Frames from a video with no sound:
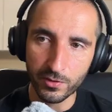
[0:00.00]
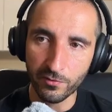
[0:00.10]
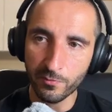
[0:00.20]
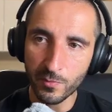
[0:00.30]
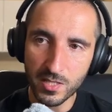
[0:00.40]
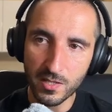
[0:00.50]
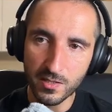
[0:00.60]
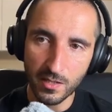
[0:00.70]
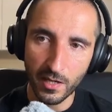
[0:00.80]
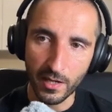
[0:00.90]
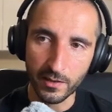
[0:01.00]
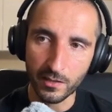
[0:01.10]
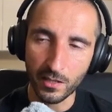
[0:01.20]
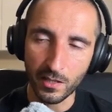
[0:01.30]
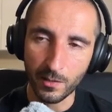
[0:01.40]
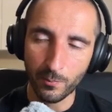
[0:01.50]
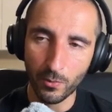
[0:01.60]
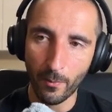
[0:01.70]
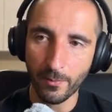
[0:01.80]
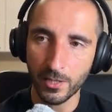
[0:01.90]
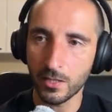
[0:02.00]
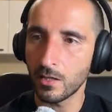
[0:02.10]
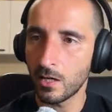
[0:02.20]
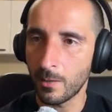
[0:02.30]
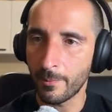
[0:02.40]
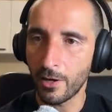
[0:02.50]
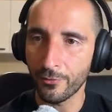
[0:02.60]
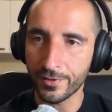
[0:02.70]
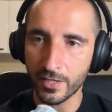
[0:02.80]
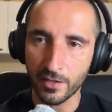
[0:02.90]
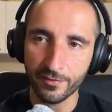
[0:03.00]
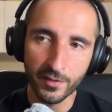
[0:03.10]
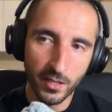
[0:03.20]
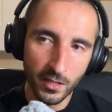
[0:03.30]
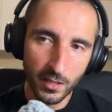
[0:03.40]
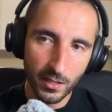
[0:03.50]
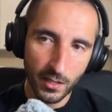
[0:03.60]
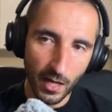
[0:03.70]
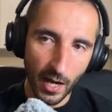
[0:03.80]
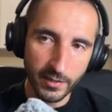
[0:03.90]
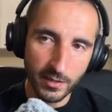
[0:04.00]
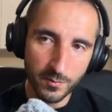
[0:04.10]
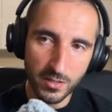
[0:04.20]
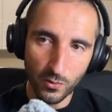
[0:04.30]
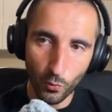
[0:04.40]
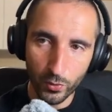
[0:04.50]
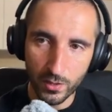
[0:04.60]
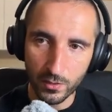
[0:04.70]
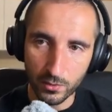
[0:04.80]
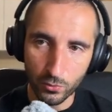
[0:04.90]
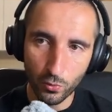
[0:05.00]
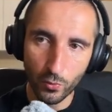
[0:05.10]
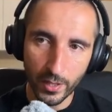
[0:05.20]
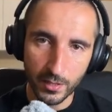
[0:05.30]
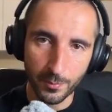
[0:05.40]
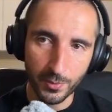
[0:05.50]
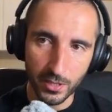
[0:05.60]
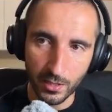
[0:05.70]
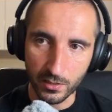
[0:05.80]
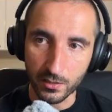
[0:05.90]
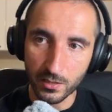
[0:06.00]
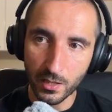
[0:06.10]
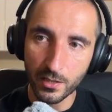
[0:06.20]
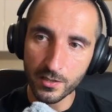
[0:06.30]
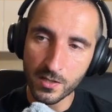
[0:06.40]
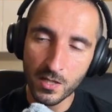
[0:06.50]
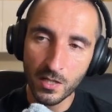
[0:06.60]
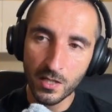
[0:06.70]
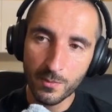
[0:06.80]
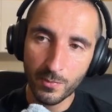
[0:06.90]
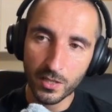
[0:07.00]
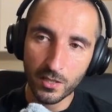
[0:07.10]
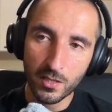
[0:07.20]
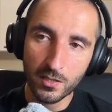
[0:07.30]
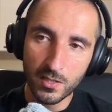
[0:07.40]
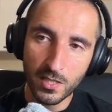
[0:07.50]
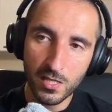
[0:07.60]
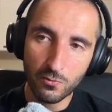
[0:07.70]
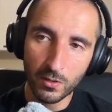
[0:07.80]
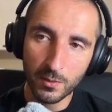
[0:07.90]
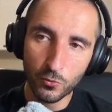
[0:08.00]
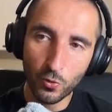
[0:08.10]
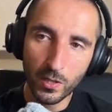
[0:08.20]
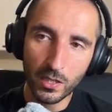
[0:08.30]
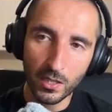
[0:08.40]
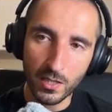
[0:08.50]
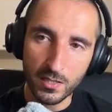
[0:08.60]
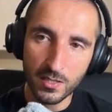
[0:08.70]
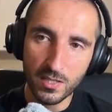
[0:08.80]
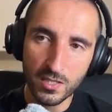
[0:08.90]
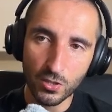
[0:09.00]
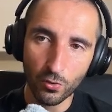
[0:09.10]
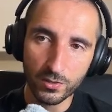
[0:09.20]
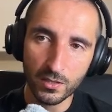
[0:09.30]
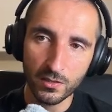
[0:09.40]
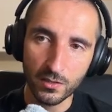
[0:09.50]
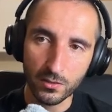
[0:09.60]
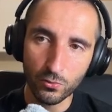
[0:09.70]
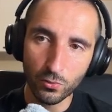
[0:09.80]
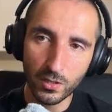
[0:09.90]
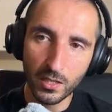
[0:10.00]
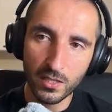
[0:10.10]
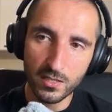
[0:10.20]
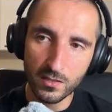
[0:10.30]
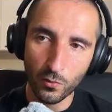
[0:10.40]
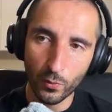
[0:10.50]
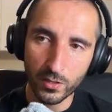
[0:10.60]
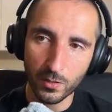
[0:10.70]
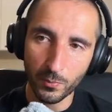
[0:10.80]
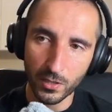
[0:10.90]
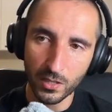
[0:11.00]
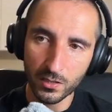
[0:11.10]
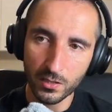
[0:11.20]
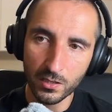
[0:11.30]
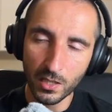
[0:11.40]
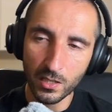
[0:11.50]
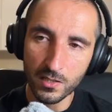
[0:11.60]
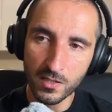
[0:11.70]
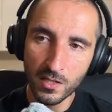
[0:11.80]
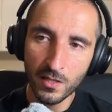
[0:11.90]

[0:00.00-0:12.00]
of misses and uh, probably amount of items within the true and the predicted tickers. But in this case, what I'm doing is sort the true tickers with the predicted tickers.